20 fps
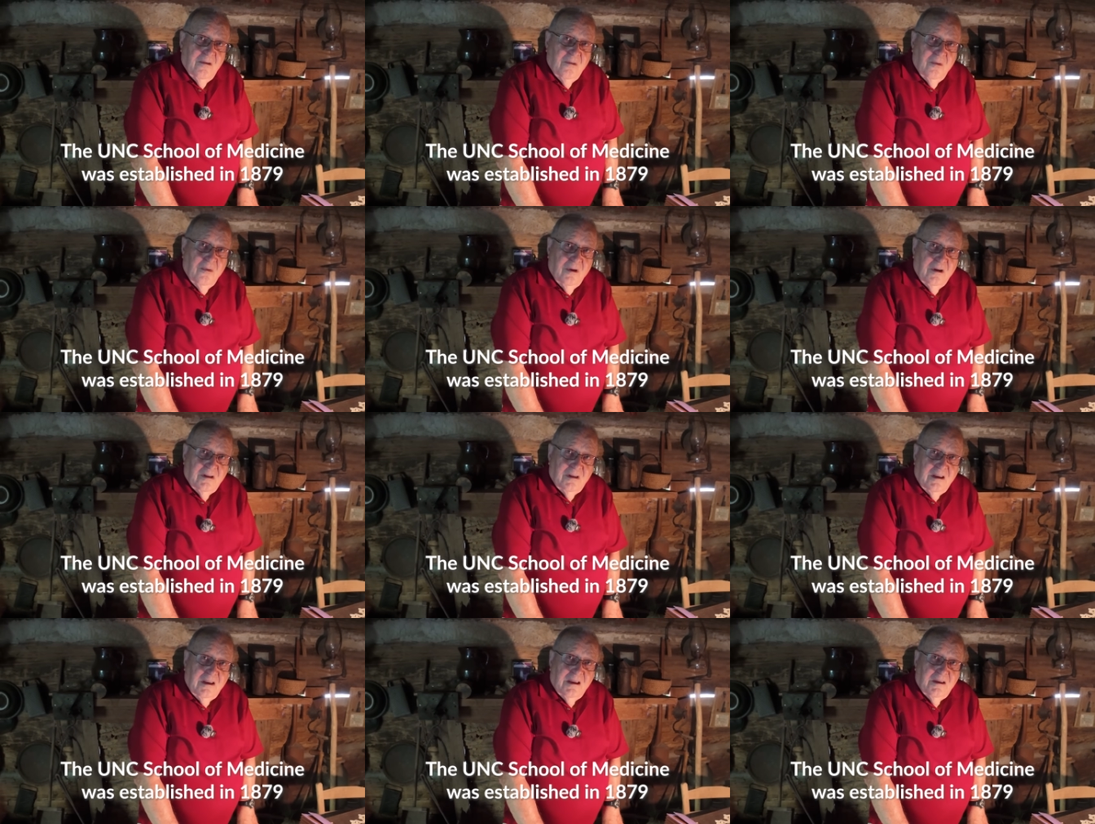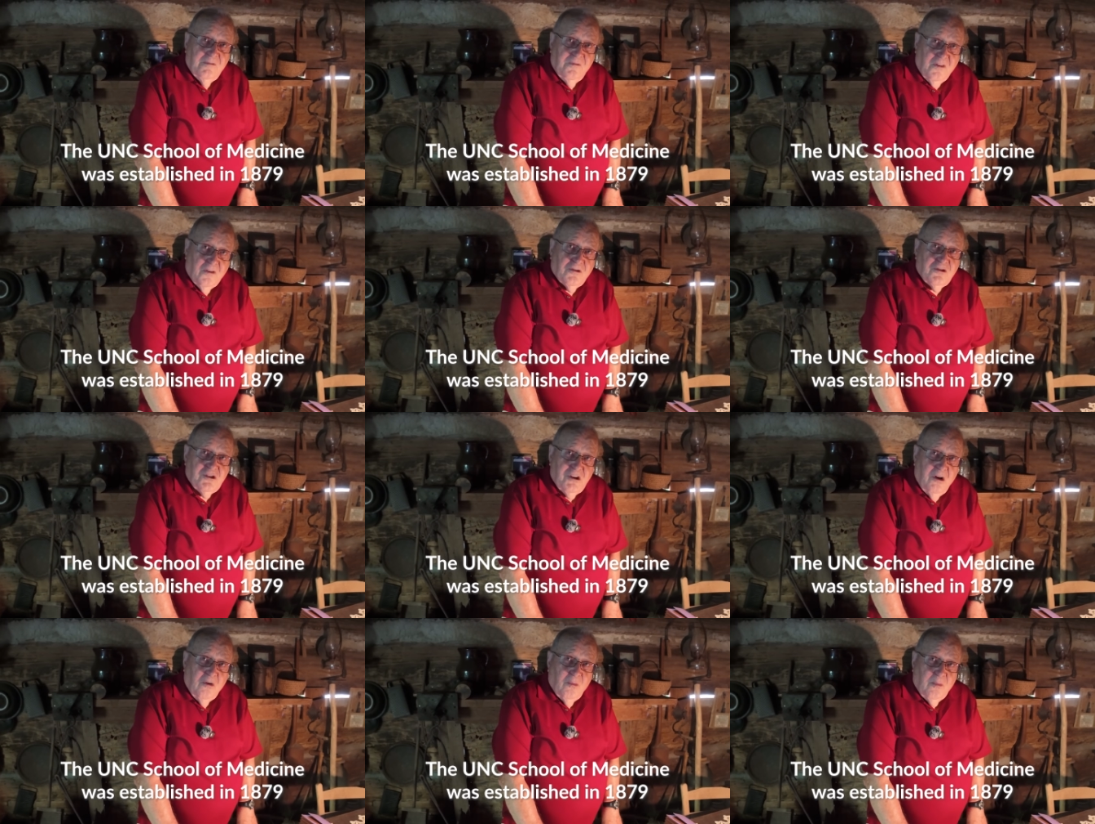when it
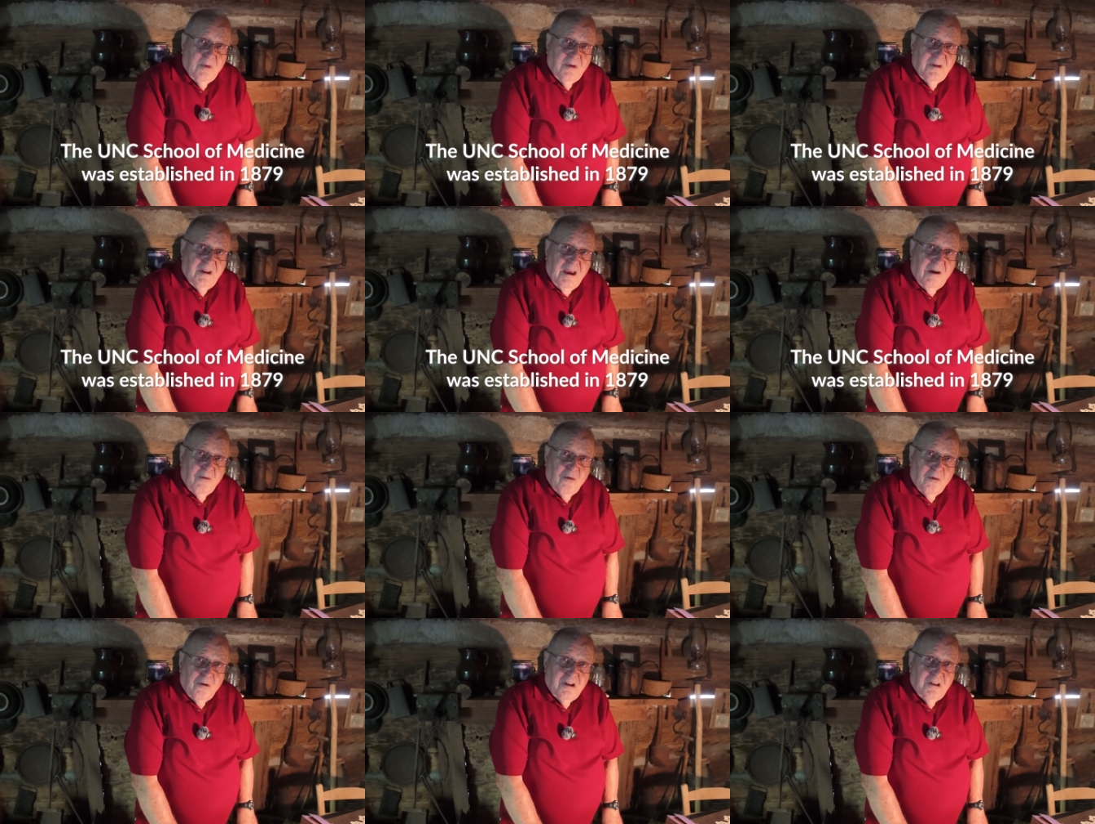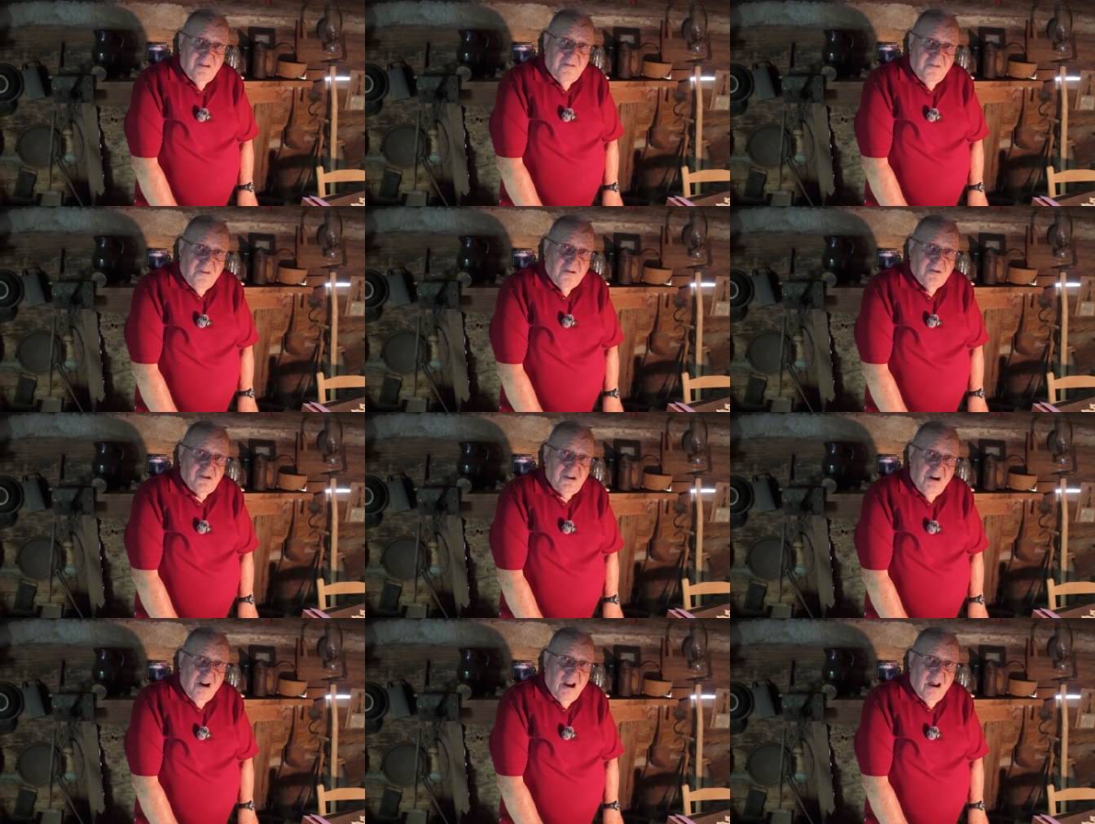first opened. They were in the
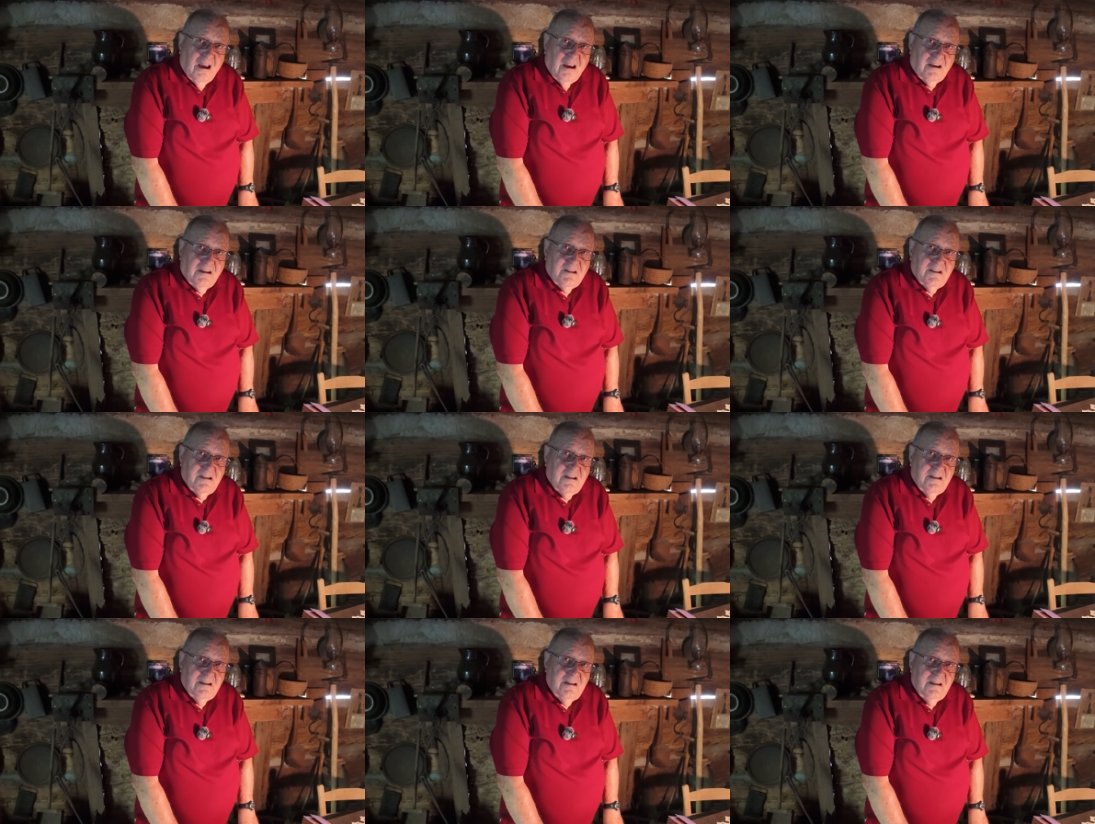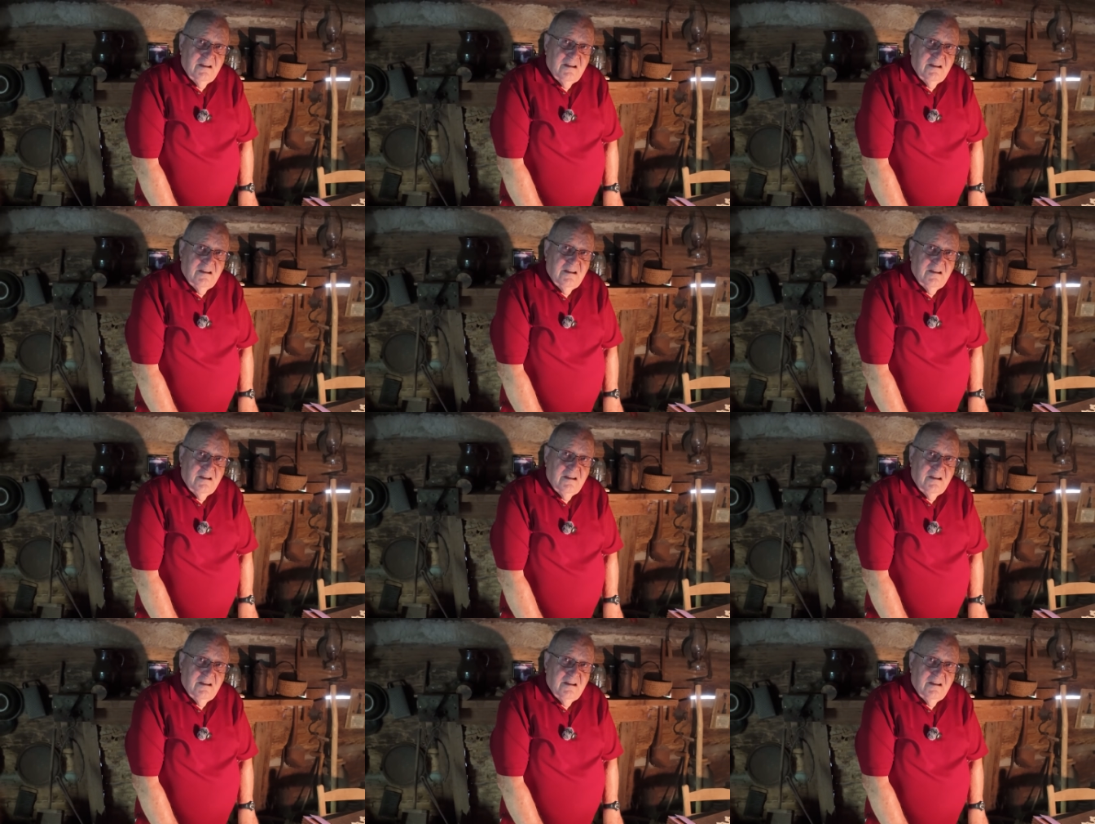first class.